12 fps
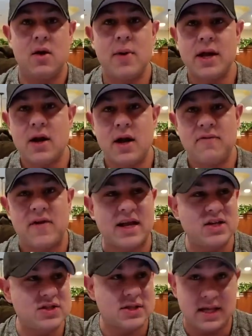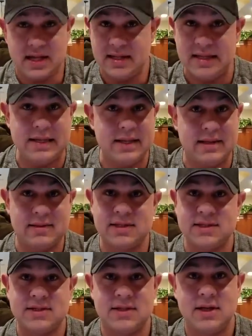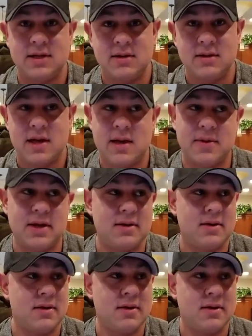Oh my God, if I could just eat endlessly, I mean,